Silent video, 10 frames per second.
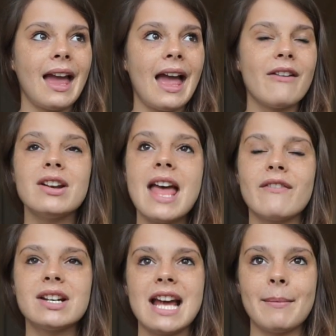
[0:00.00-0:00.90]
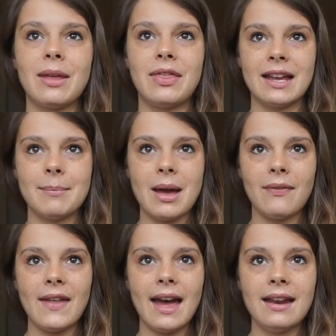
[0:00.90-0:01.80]
every time I think
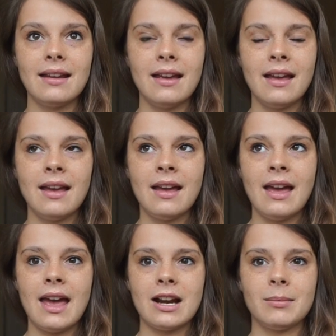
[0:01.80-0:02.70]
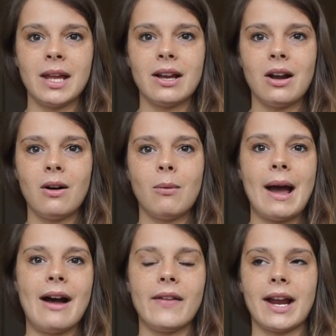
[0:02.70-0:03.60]
about that, and I'm like, oh
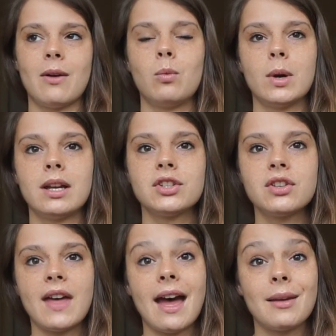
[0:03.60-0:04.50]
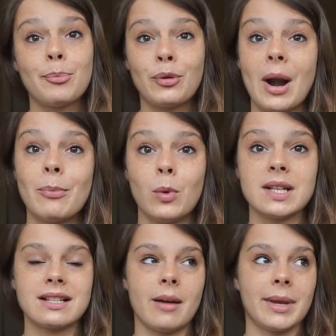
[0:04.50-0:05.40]
wow, like, I wish that prep
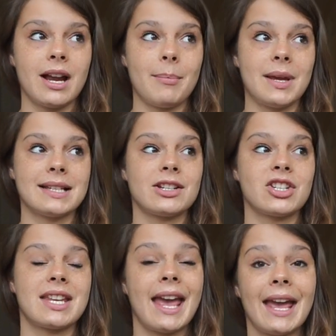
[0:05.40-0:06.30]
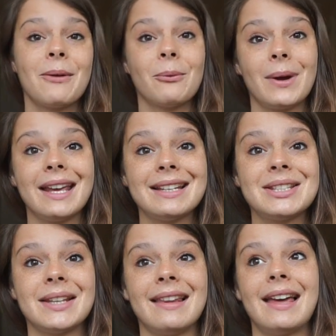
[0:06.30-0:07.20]
was coming up, because I just can't
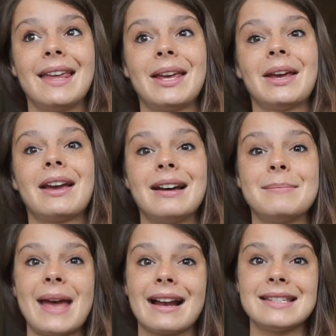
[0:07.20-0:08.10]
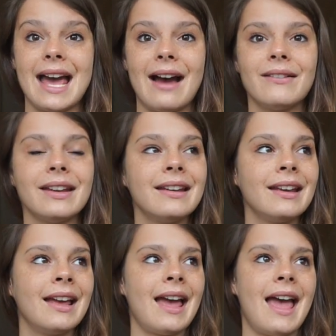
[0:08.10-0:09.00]
wait to, like, cut back down
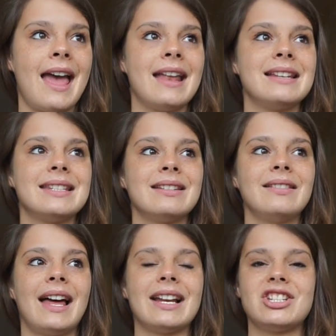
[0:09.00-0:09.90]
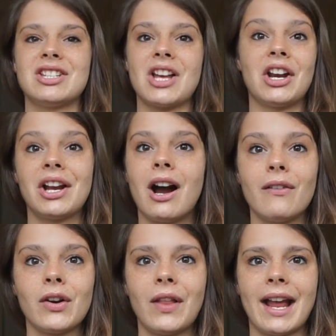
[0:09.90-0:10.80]
and to, like, just
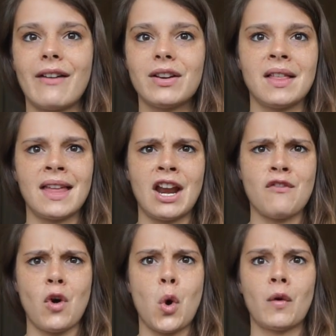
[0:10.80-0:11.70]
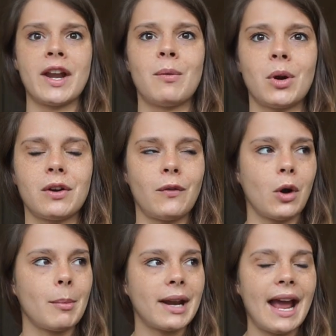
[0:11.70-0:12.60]
uncover, like, everything that I've already worked
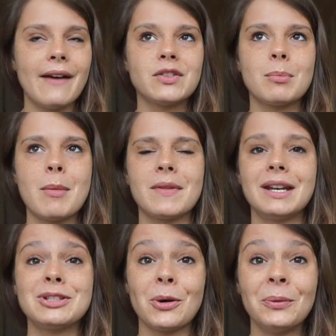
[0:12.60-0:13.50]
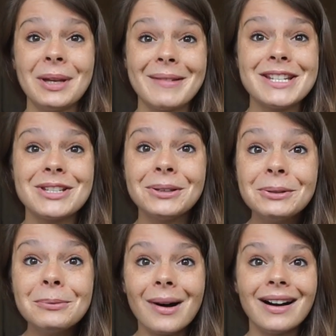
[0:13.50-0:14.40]
for. But I have to remember that it's only been
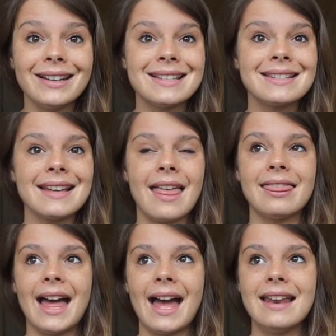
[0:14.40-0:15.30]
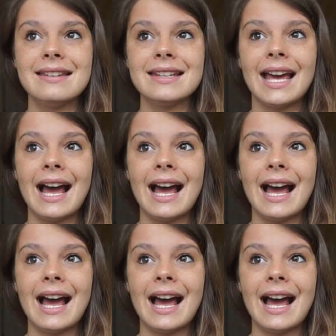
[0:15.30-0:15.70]
2 months, and that